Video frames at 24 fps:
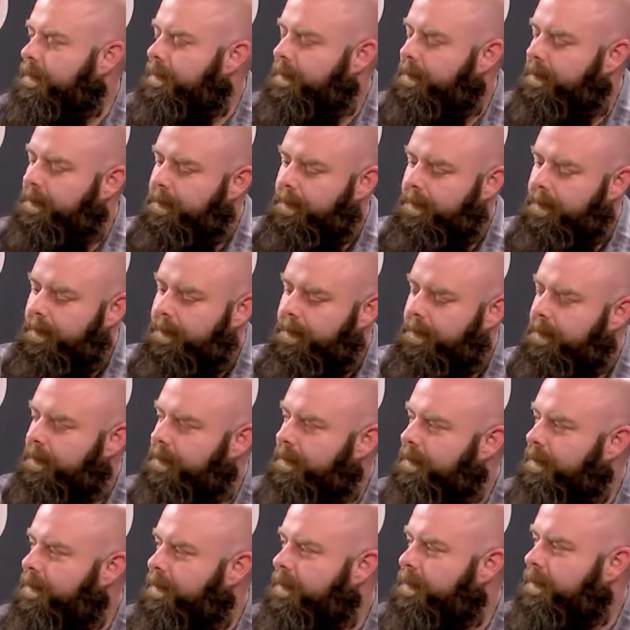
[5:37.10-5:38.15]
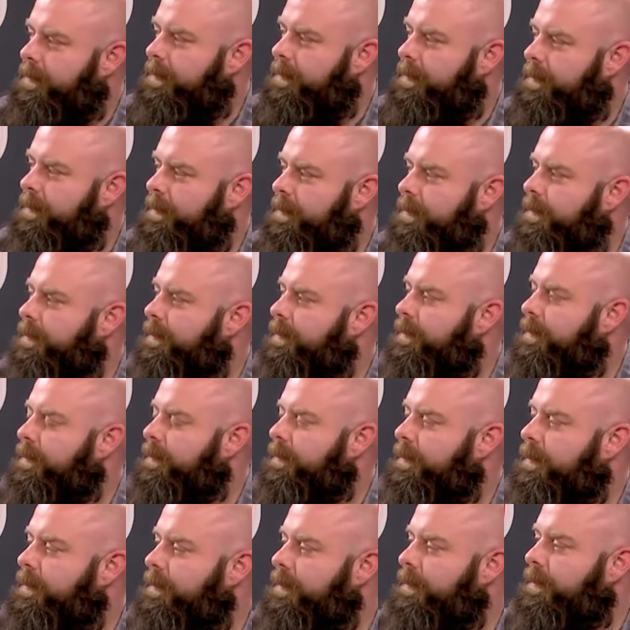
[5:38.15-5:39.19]

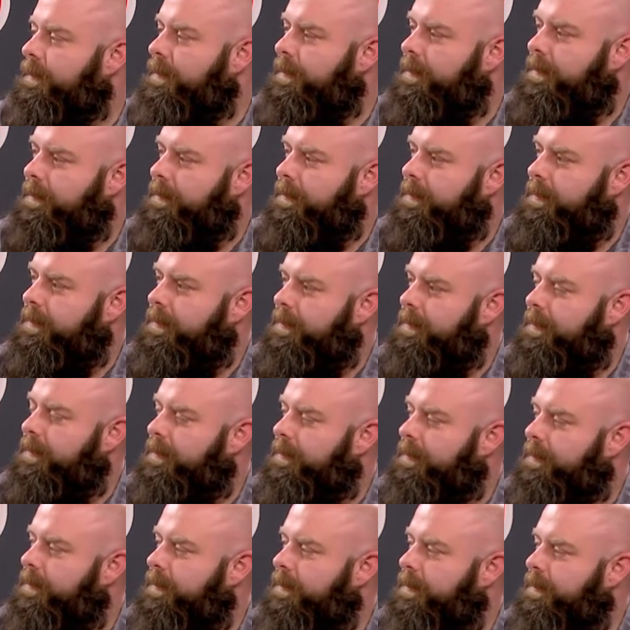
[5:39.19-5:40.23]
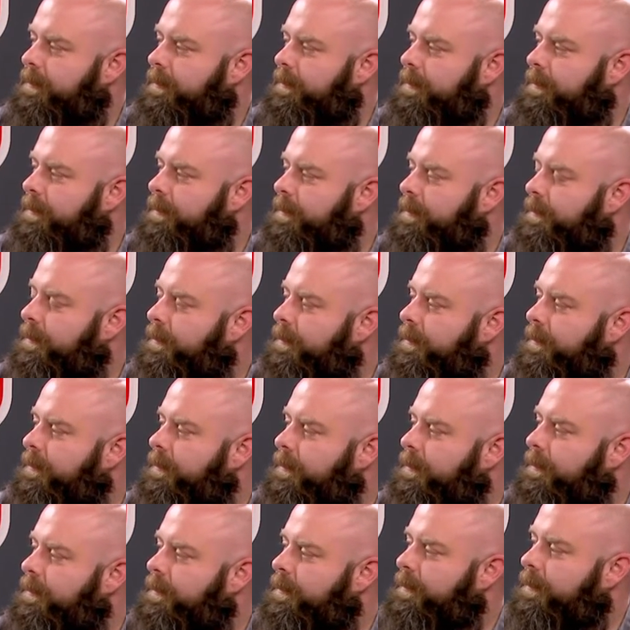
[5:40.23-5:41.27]

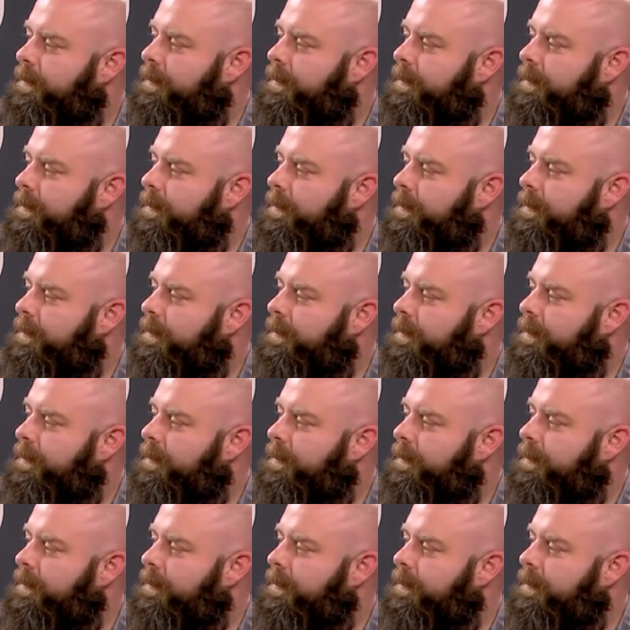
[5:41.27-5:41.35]
No words are spoken by the person on screen.